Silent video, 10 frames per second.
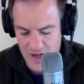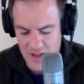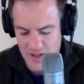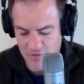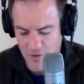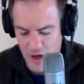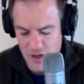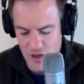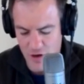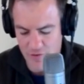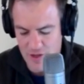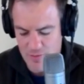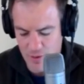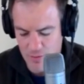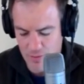This fine trophy is
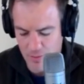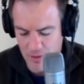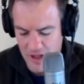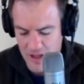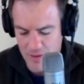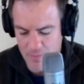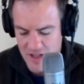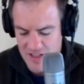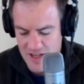probably the best